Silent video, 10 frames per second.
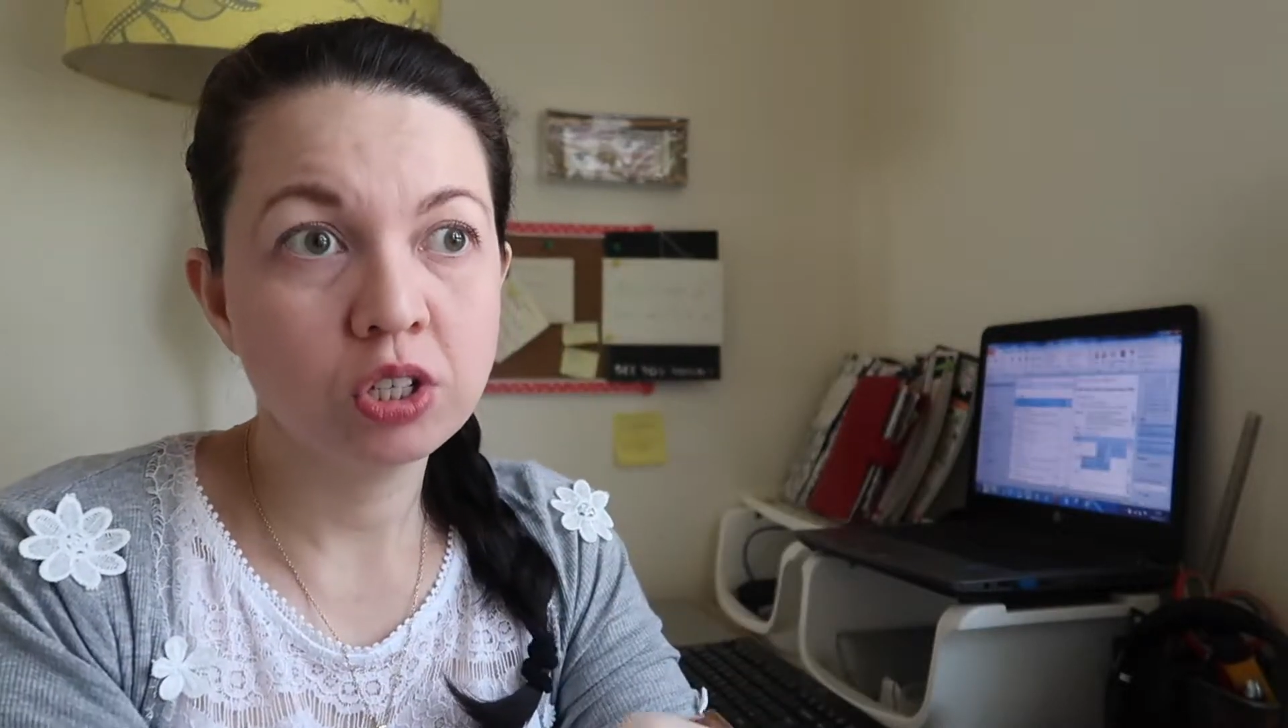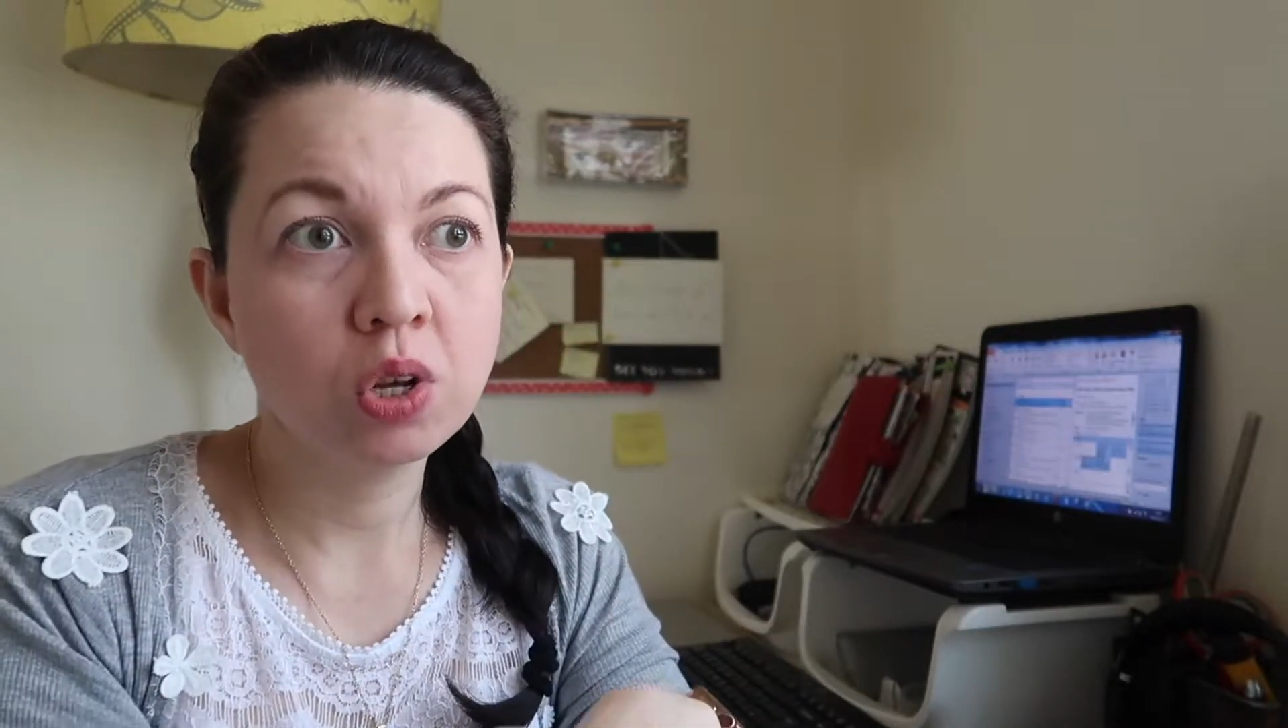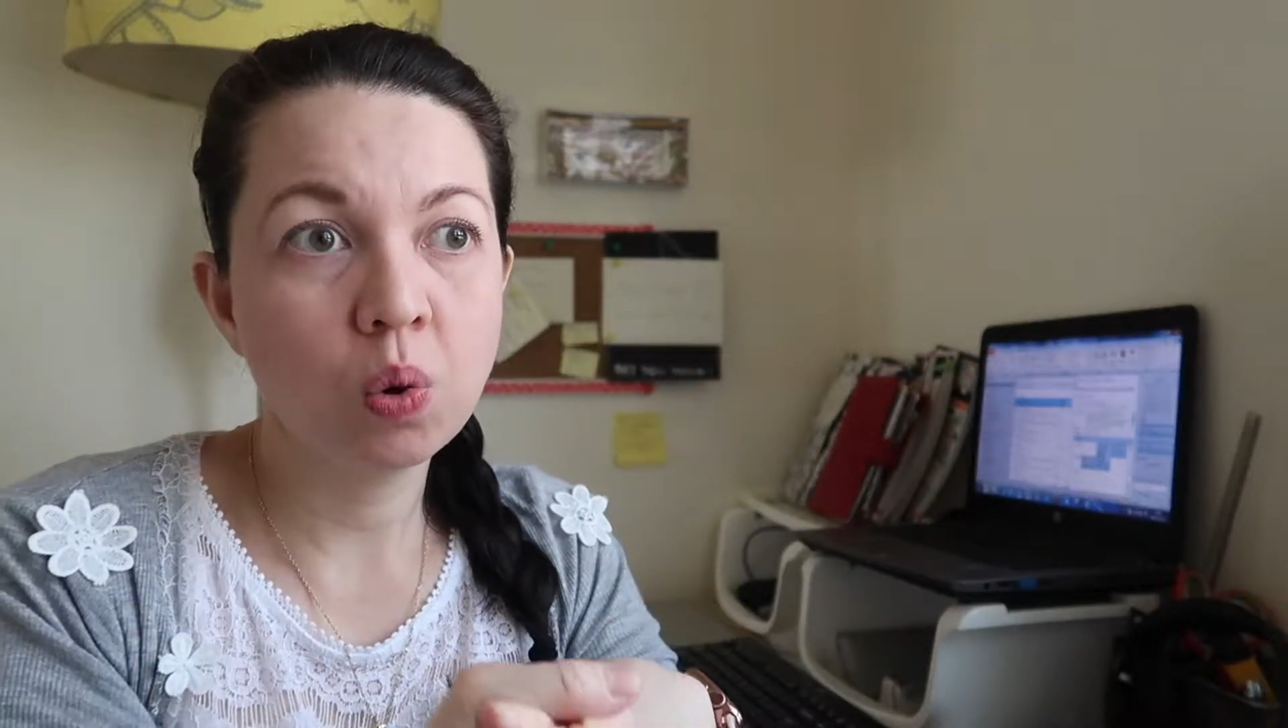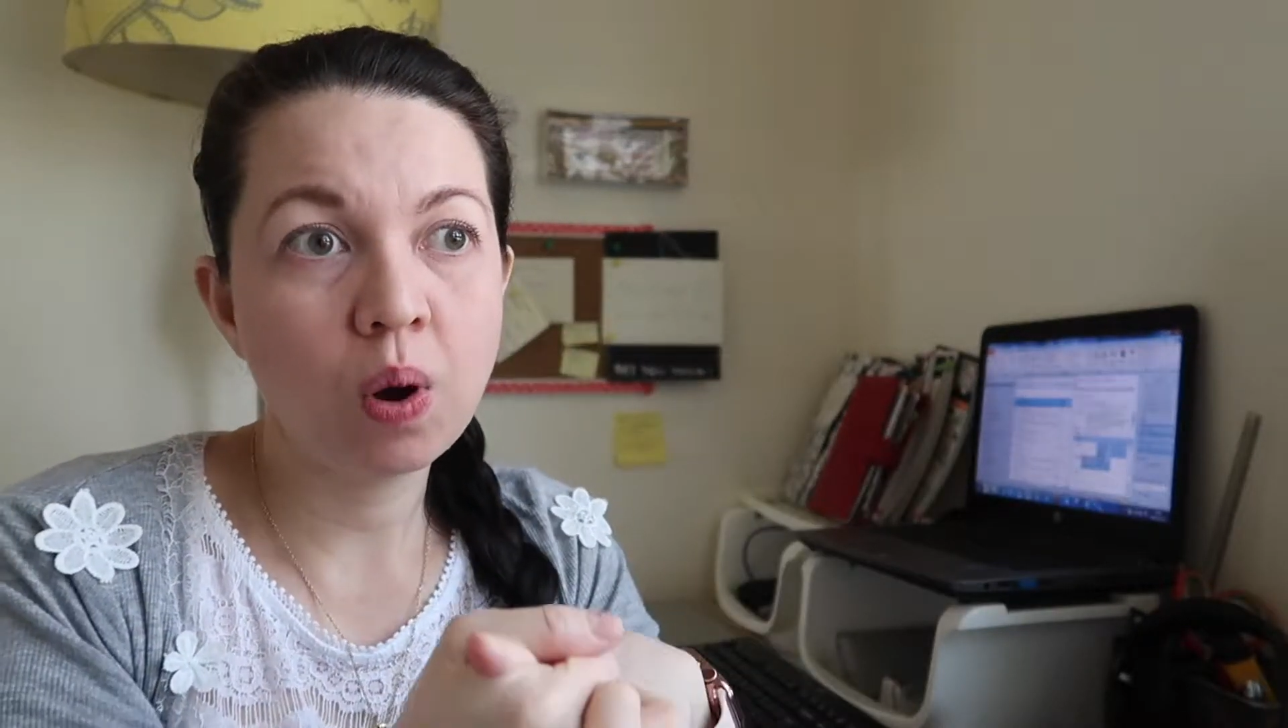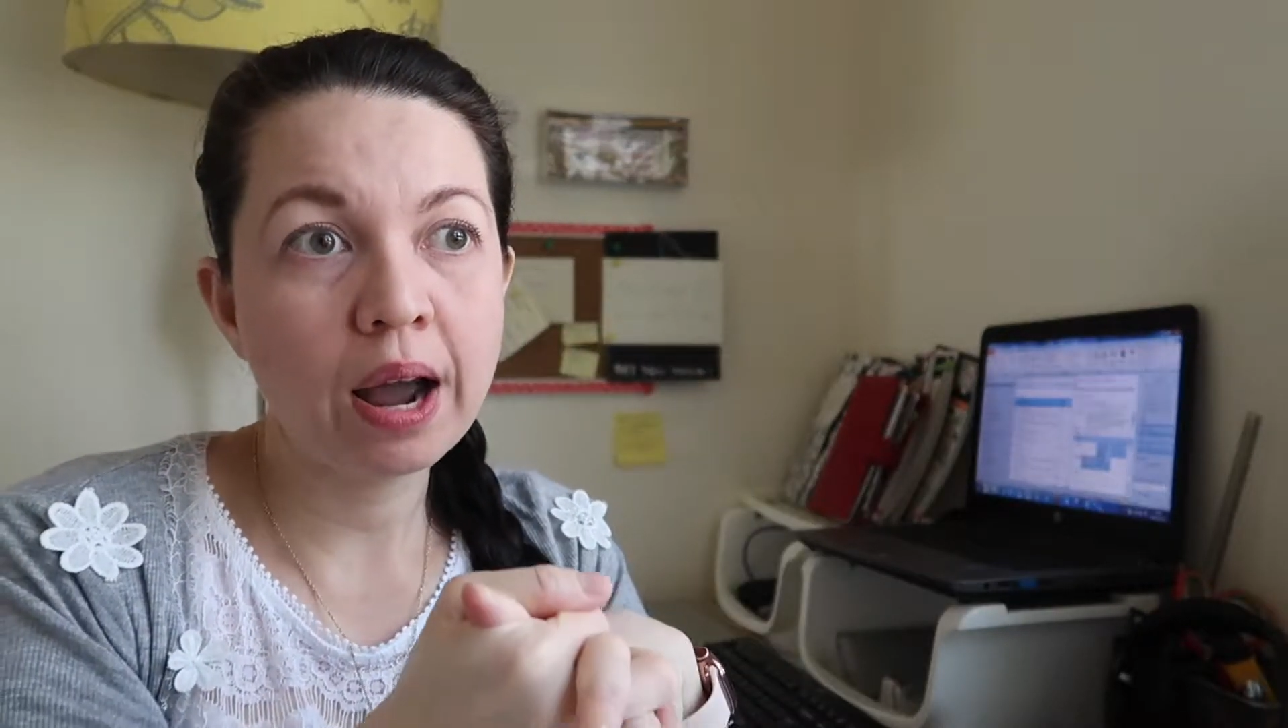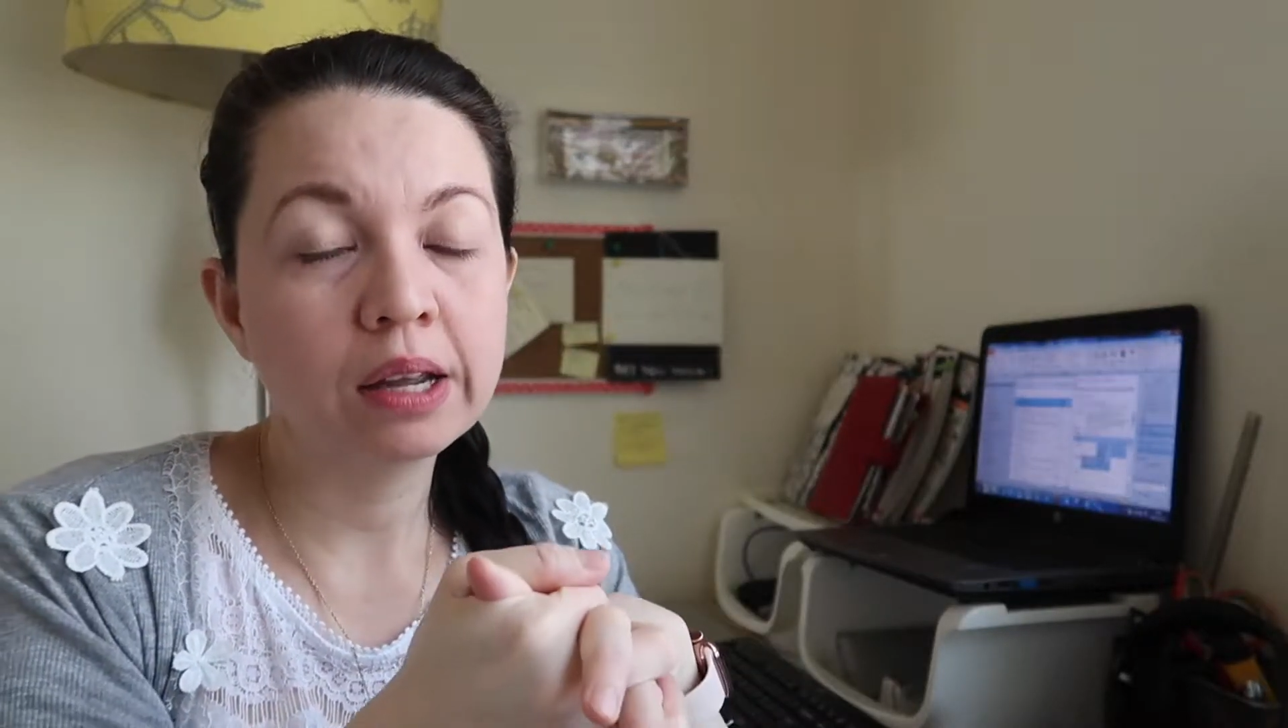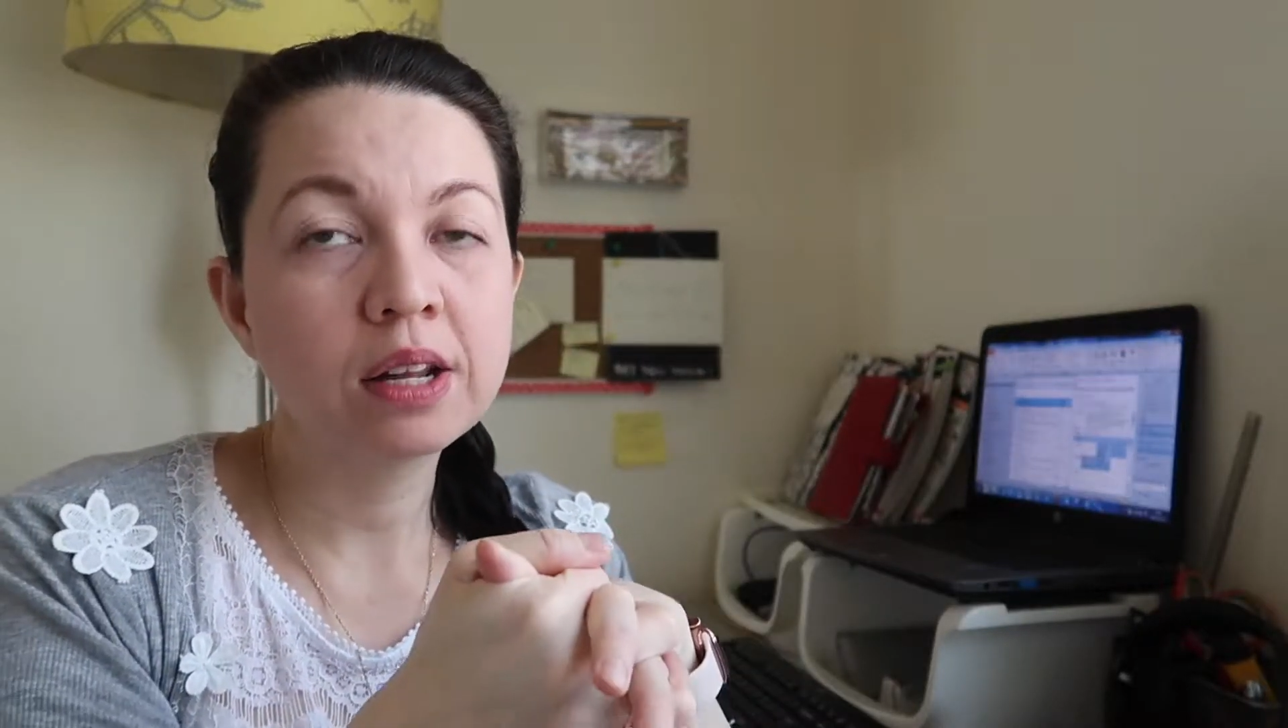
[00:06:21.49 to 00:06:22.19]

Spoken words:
So I'd